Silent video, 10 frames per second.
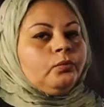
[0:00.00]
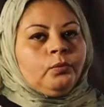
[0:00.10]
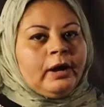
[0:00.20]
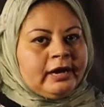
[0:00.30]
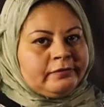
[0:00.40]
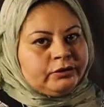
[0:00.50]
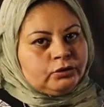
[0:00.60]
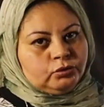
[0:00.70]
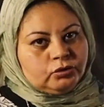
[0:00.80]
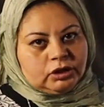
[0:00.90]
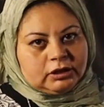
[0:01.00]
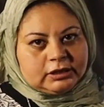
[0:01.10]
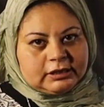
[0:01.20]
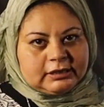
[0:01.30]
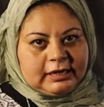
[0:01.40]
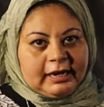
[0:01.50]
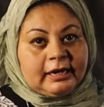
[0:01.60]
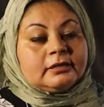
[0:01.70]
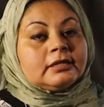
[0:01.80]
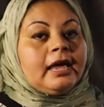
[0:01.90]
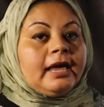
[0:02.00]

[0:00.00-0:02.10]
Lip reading: whenever you don't understand